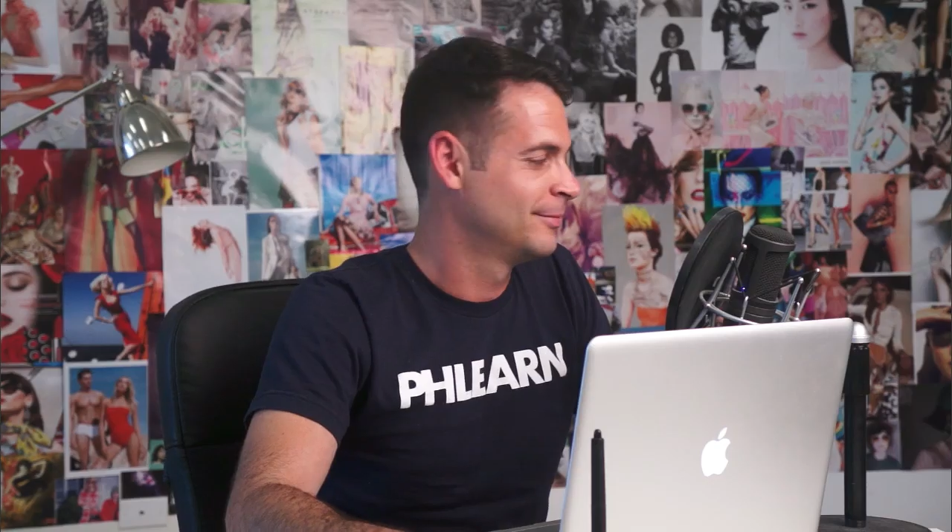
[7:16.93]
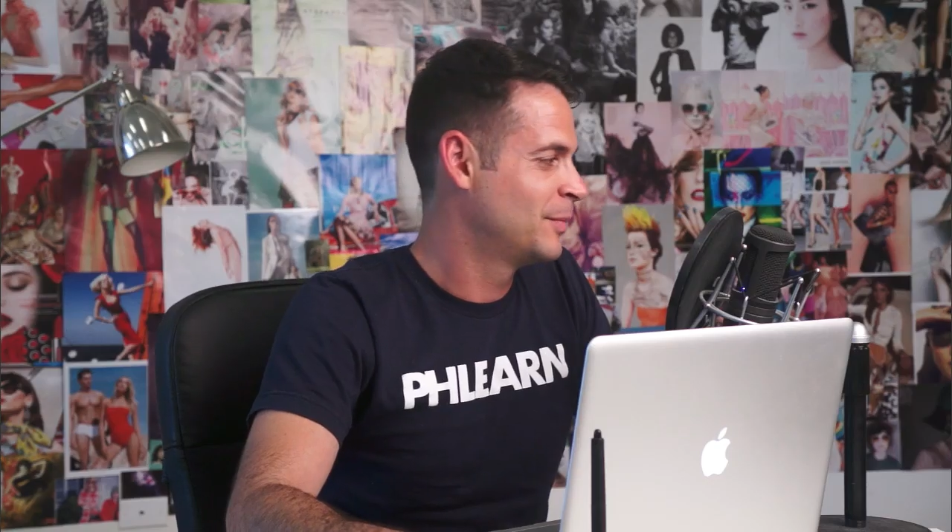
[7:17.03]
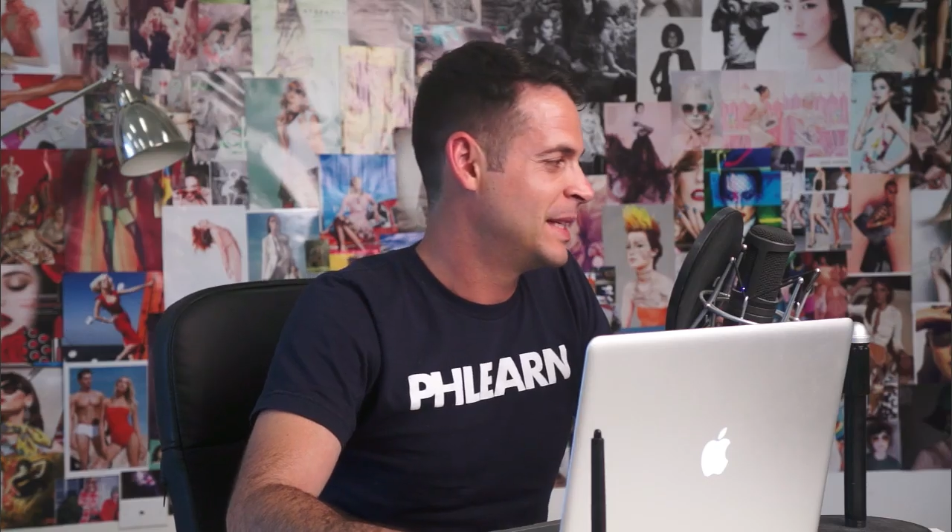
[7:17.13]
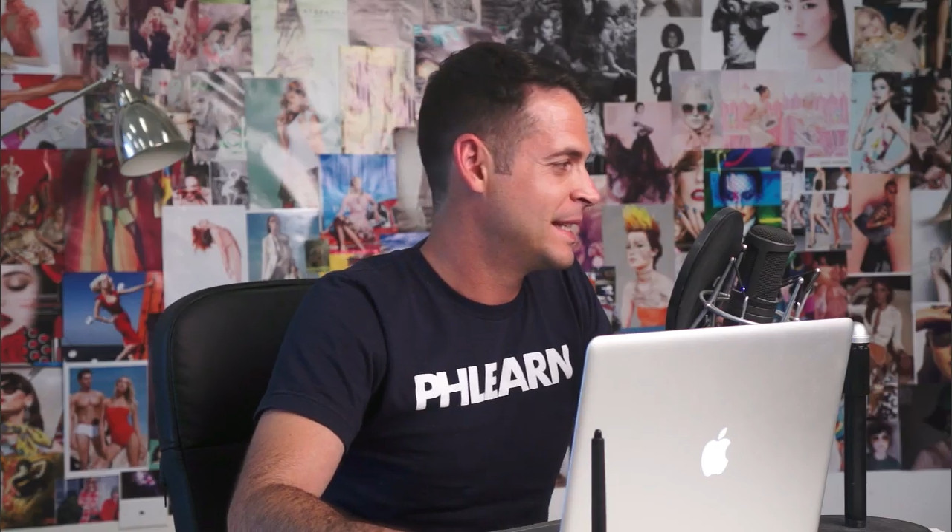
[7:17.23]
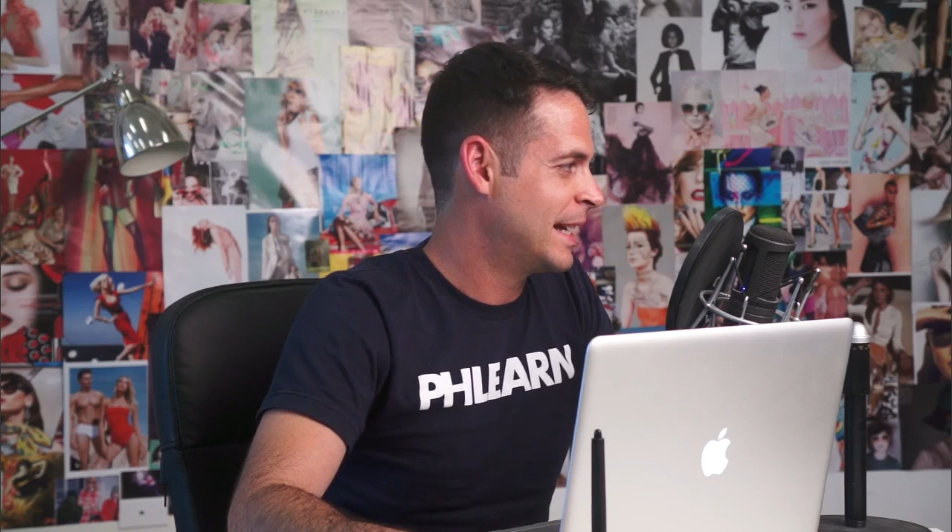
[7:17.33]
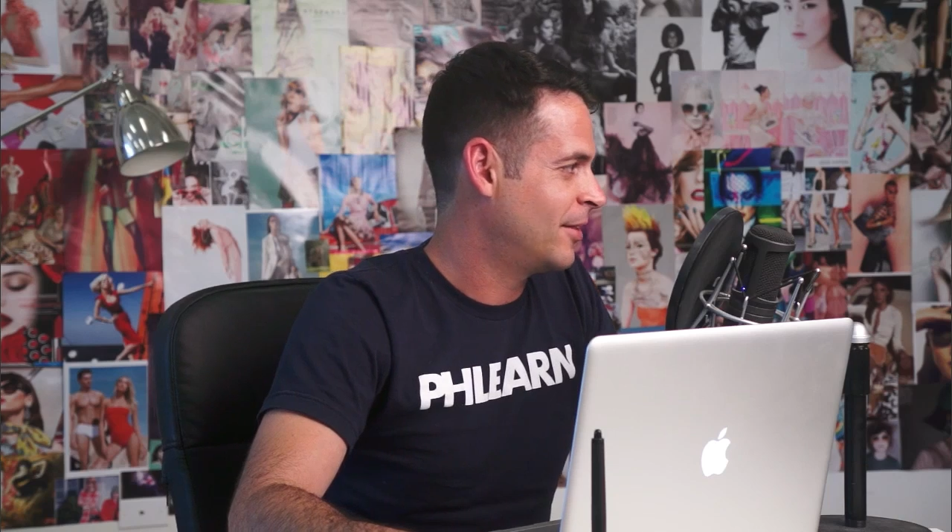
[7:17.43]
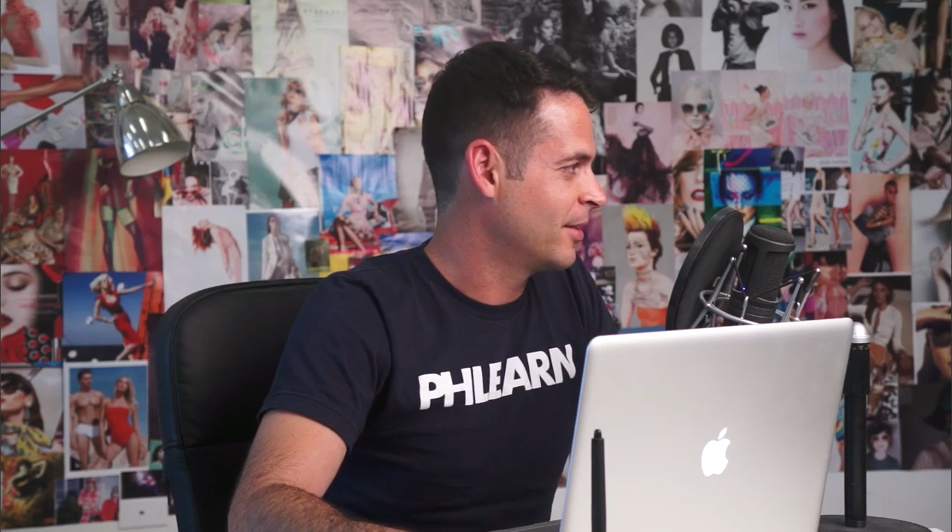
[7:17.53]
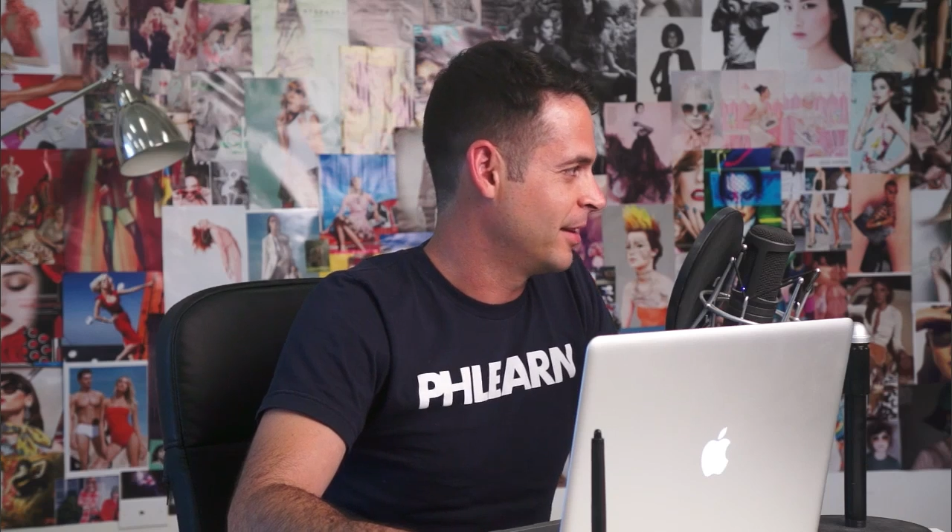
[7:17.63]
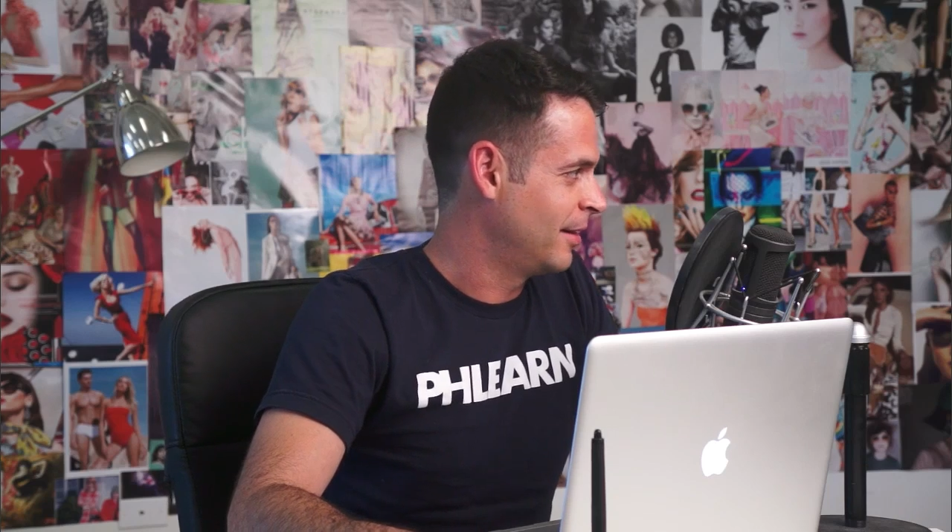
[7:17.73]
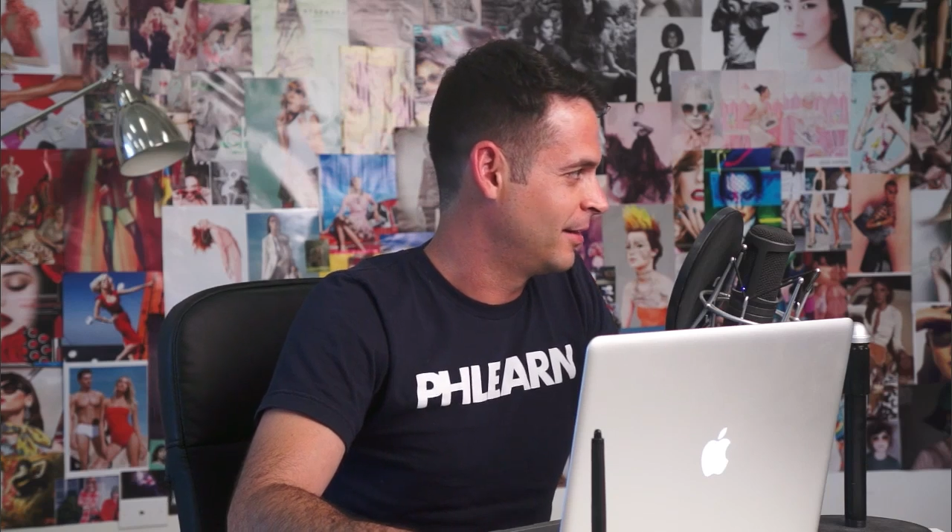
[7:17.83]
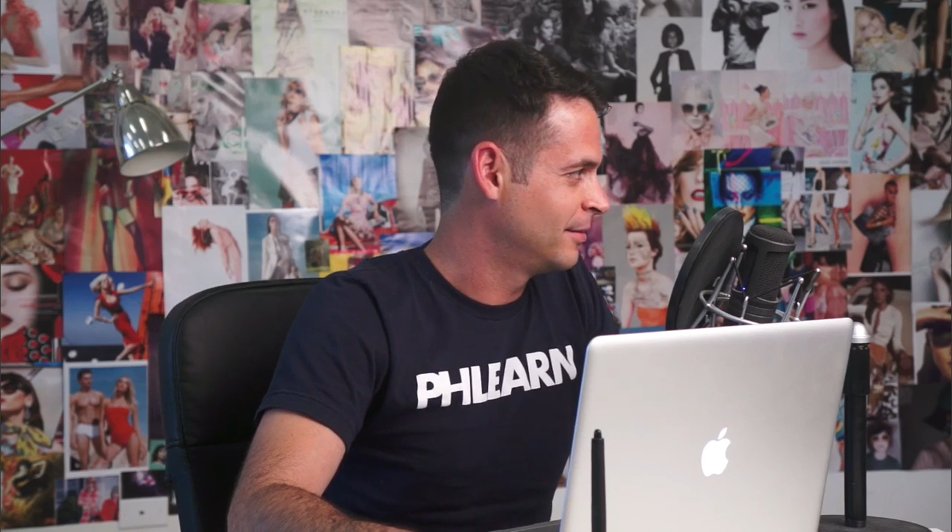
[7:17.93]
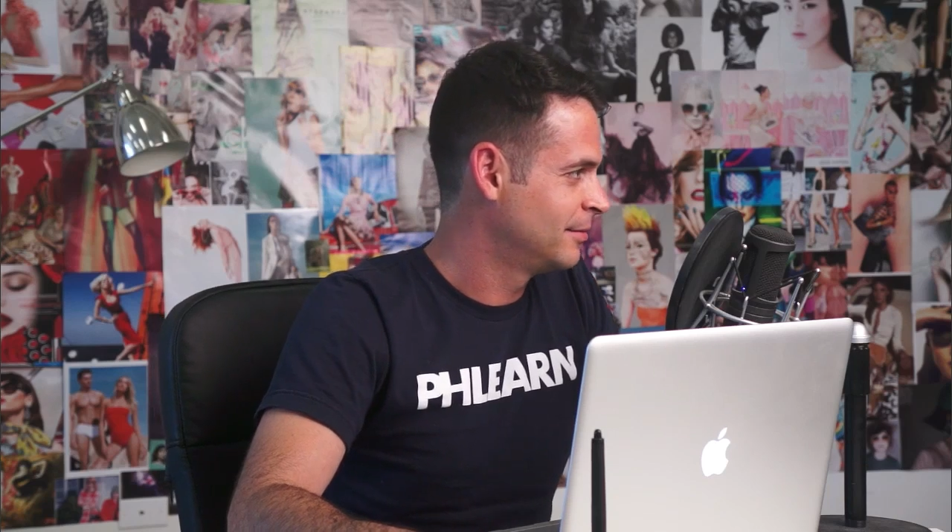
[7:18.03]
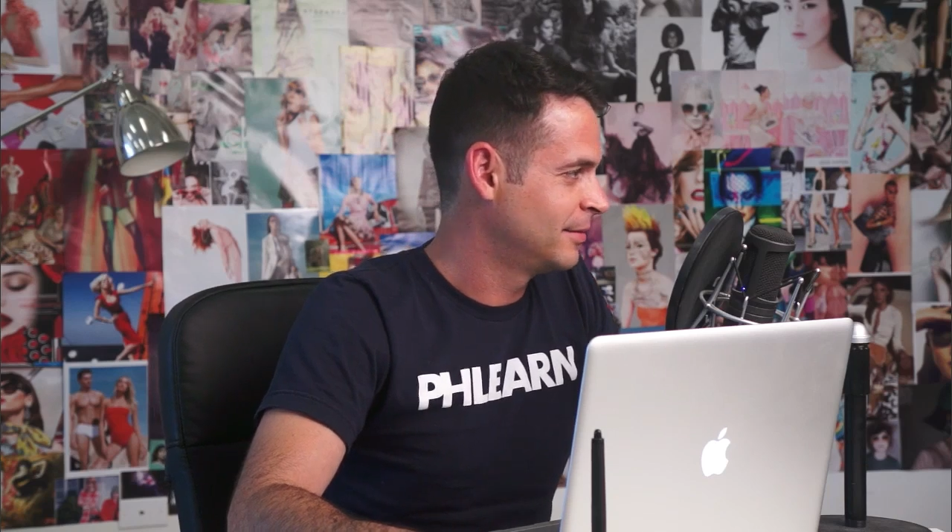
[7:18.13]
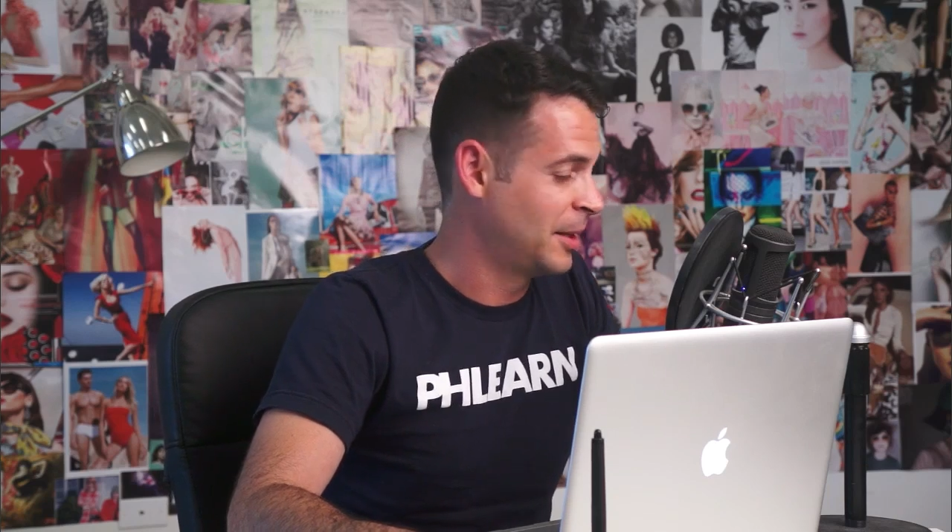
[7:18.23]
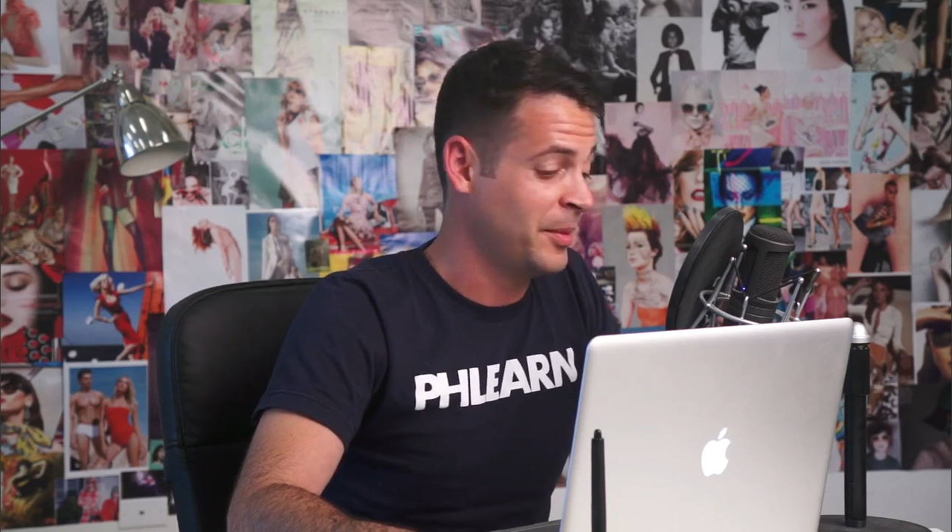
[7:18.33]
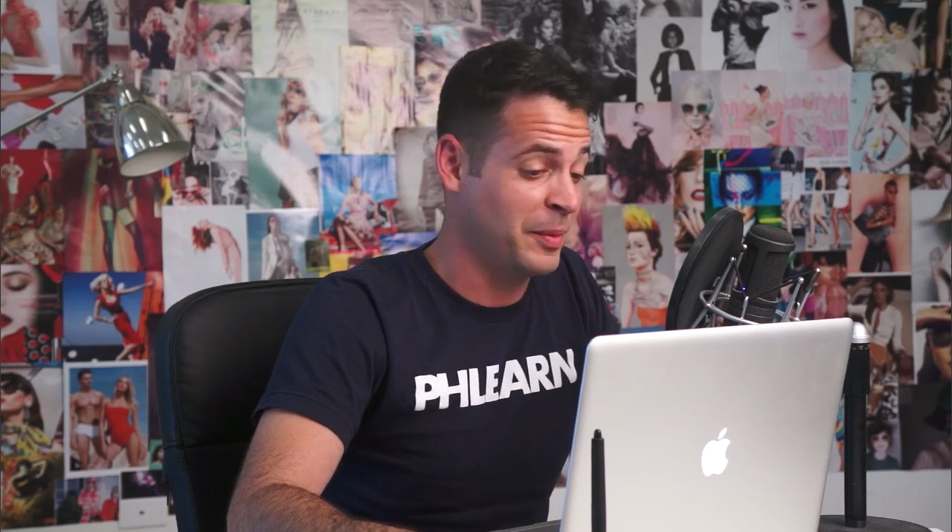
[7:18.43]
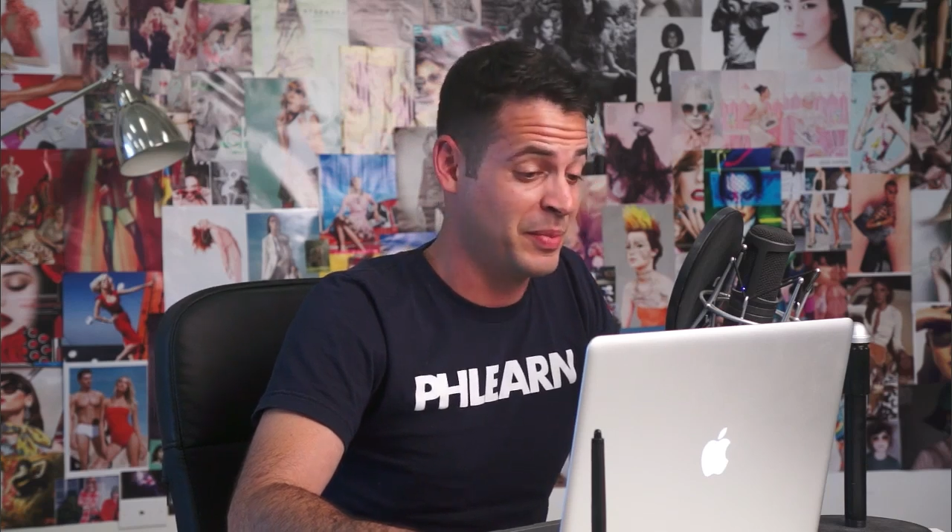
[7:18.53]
Peace out of there. I'm going to